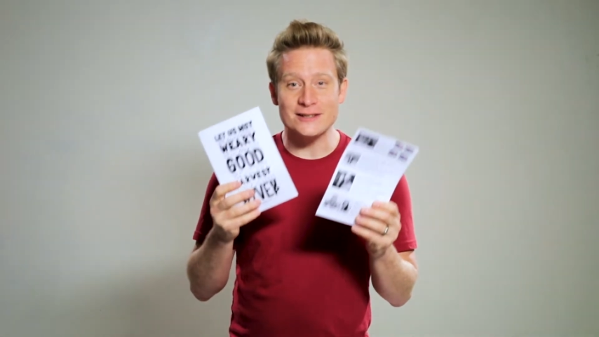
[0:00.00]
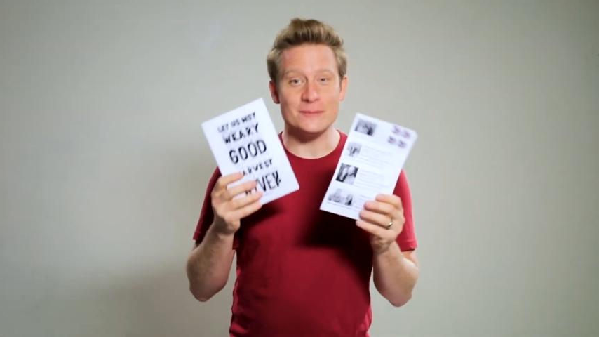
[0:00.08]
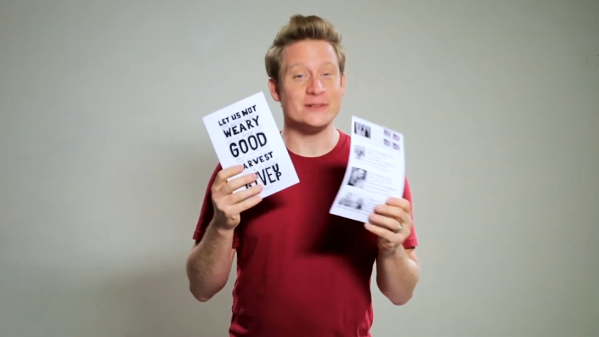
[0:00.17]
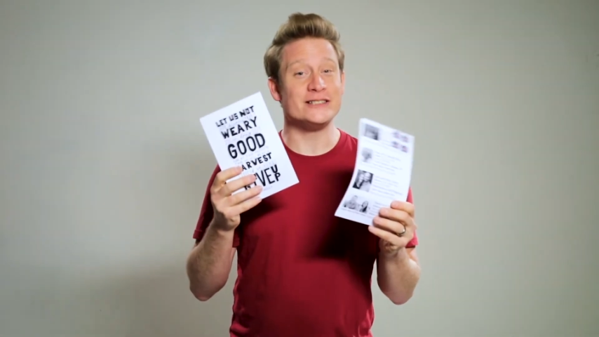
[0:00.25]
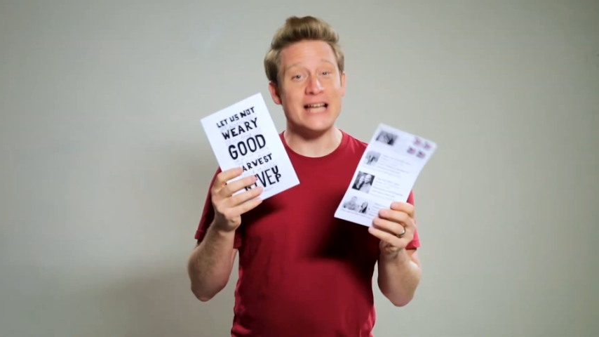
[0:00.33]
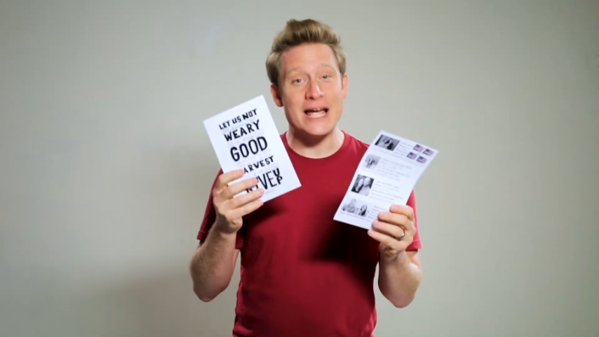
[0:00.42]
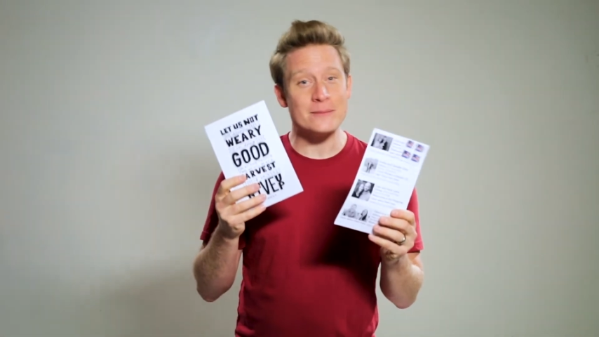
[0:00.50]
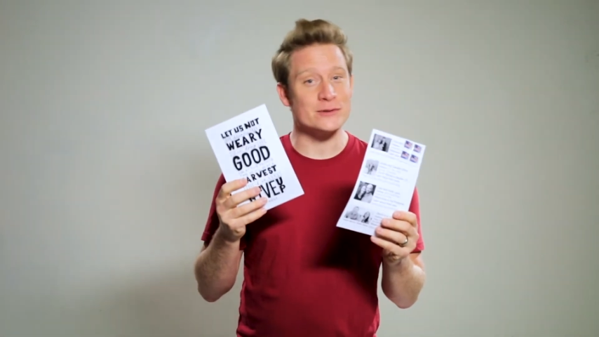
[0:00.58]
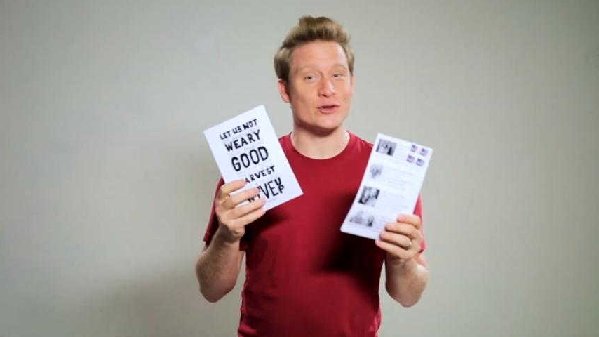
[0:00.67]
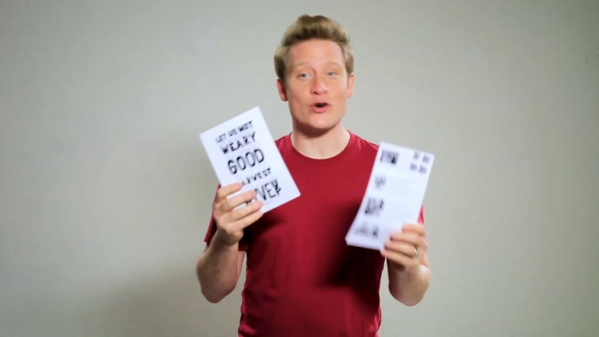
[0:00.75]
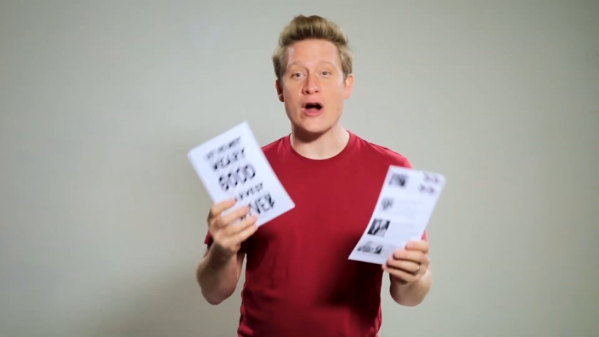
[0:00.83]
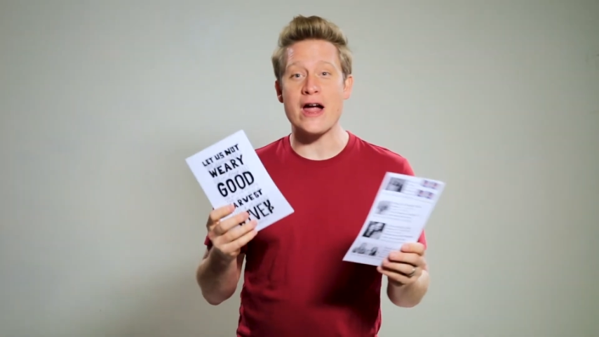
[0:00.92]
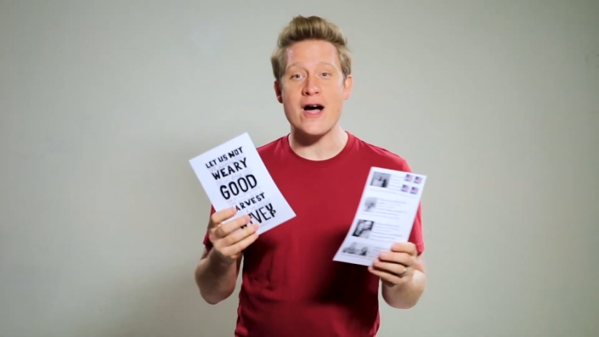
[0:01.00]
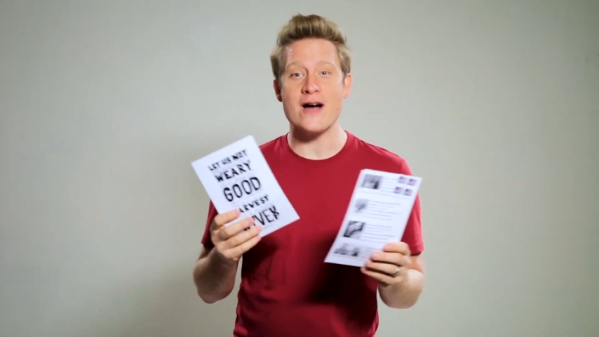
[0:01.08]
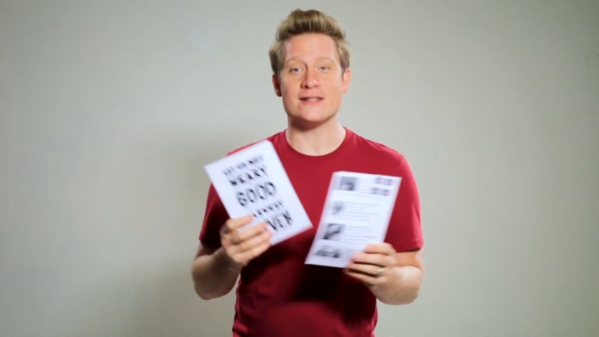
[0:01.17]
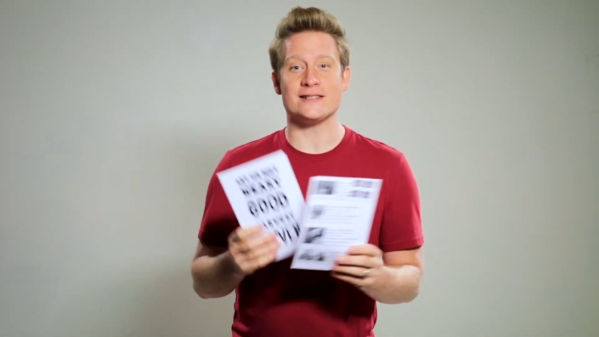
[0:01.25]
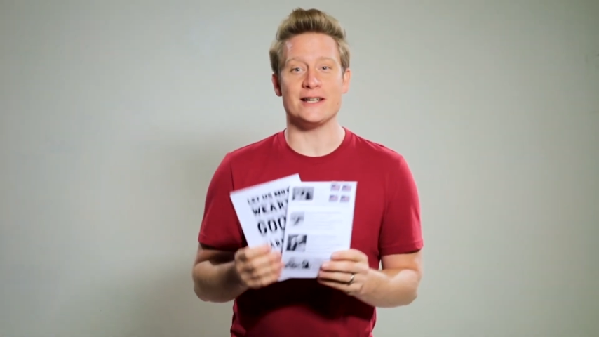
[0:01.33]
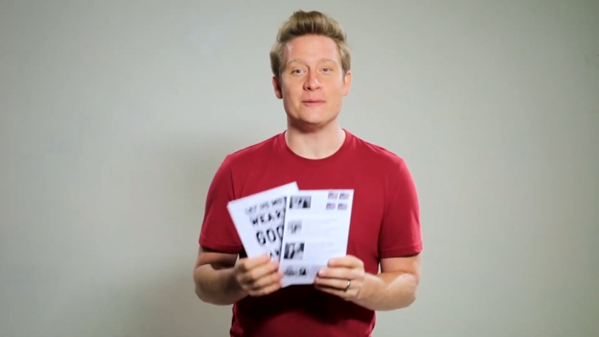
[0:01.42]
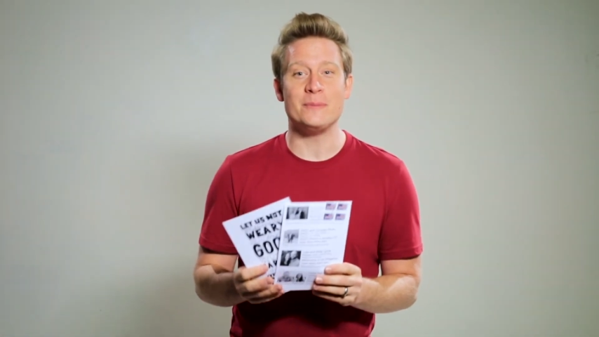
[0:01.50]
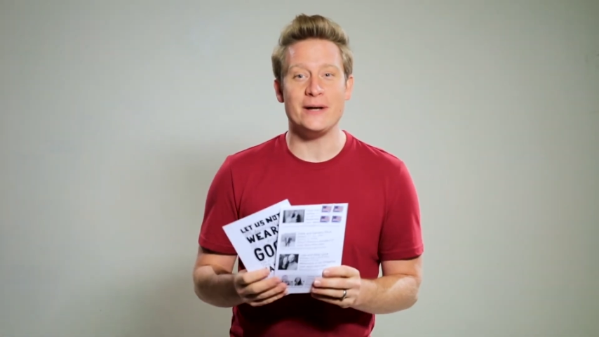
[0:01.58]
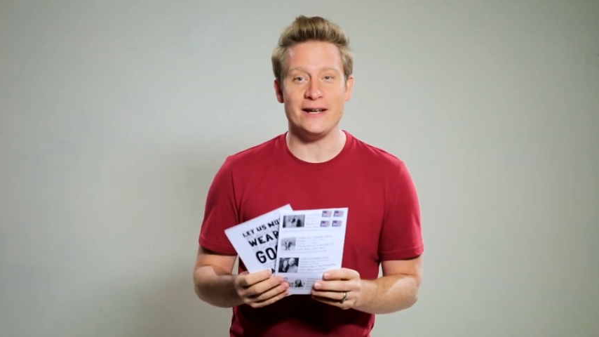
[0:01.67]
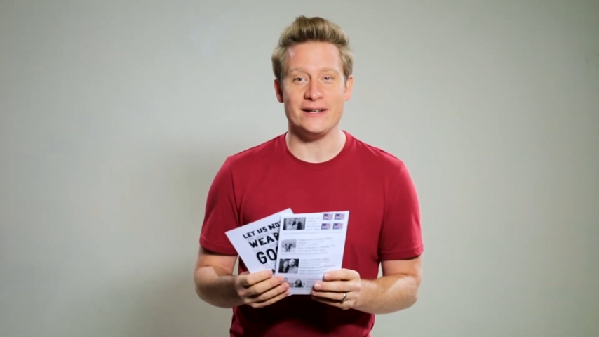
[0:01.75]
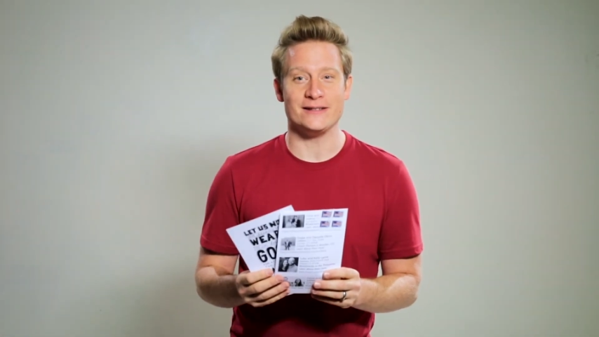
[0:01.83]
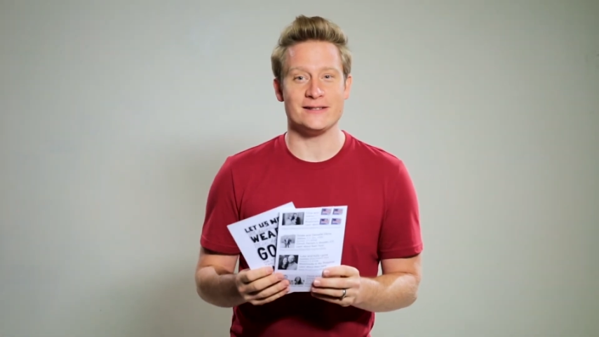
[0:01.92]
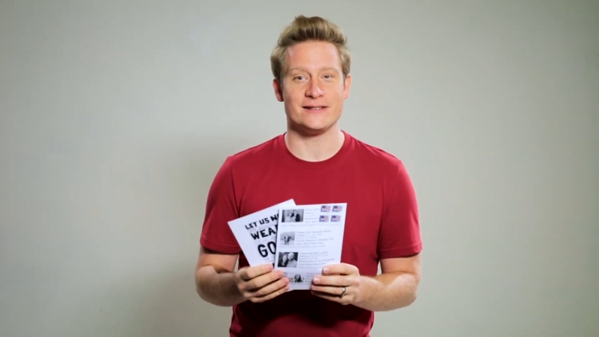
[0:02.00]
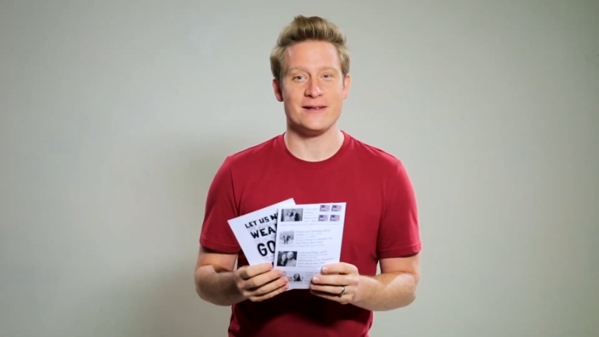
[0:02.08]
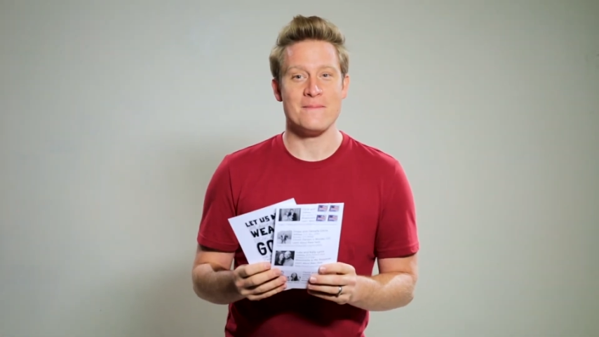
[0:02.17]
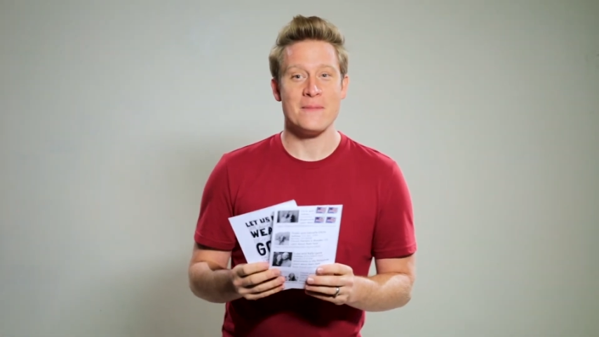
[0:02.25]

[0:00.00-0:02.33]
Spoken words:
some stamps, crayons, and pins,